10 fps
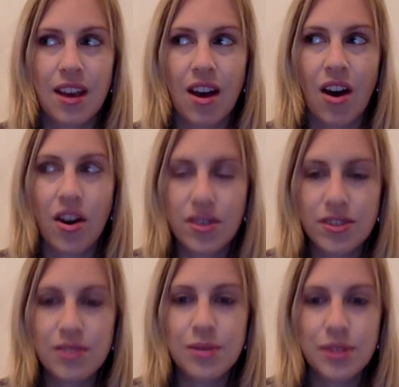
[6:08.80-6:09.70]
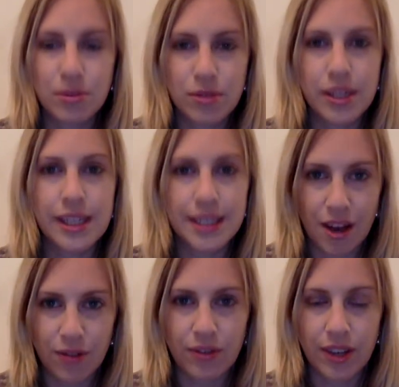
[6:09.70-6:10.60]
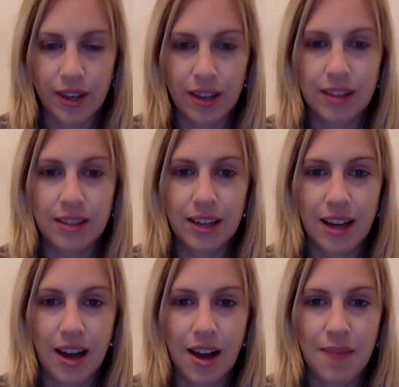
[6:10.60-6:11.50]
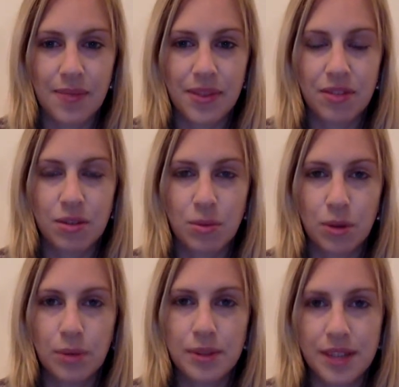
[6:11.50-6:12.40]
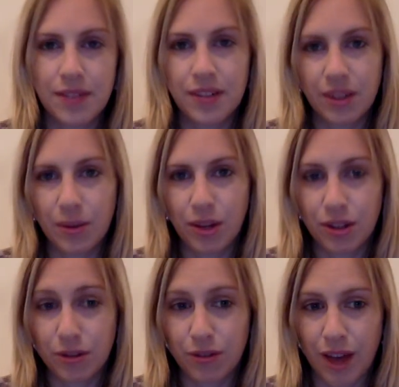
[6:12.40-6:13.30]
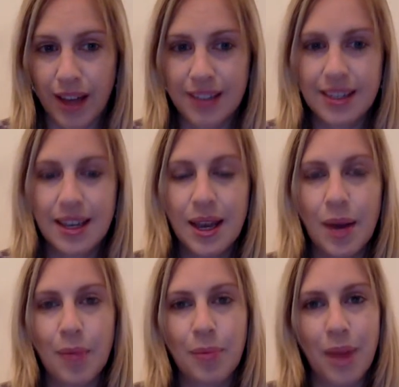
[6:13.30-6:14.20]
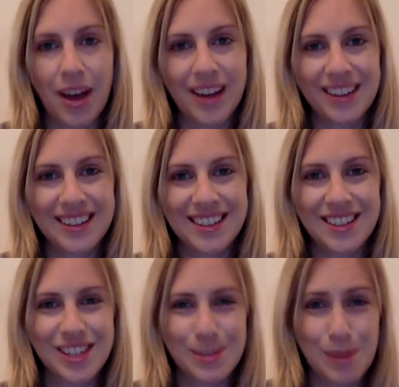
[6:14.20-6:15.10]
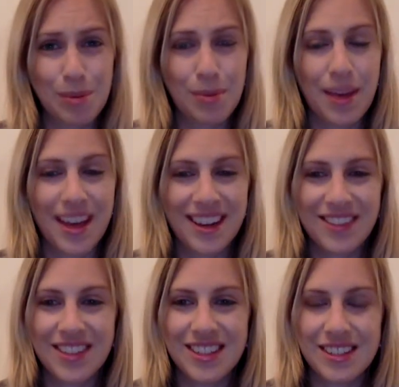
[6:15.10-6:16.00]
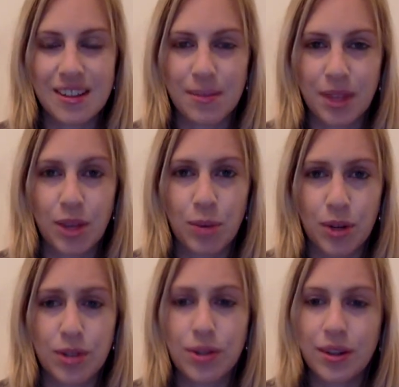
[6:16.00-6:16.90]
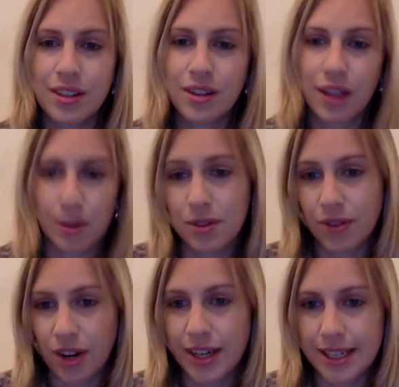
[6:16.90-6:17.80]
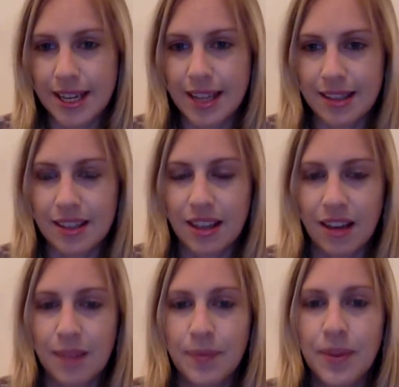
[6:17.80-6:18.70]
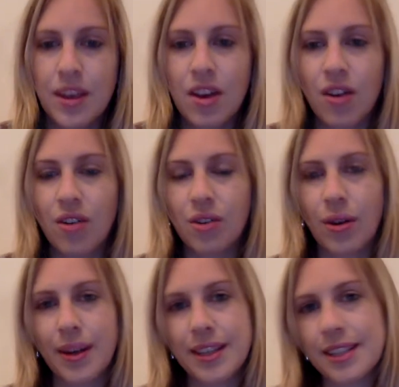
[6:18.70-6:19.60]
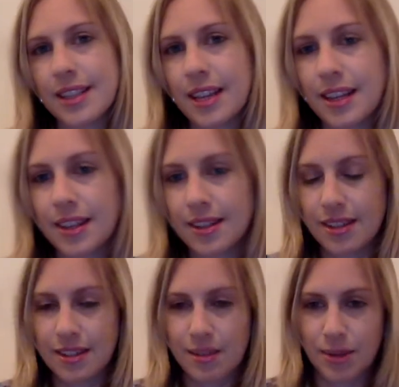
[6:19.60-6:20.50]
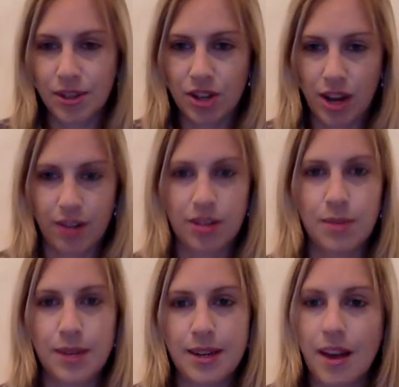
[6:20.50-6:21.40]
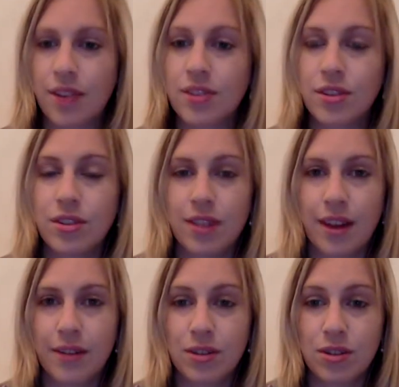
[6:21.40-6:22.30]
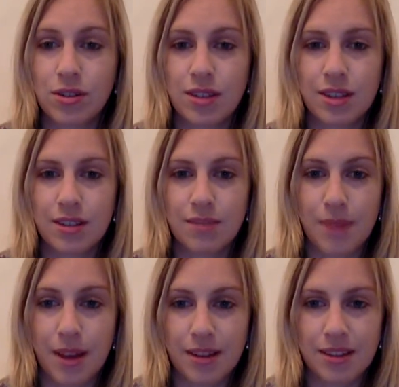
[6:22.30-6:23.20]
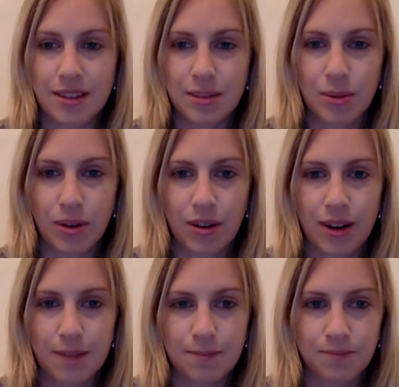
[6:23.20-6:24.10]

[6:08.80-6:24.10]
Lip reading: honours was a really tough year. The reward was definitely worth the fight, but just be prepared if this is something you want to do. It was a very intense year. Although, as I said, I think the system has changed a bit now, so you now have a 2 years master's program.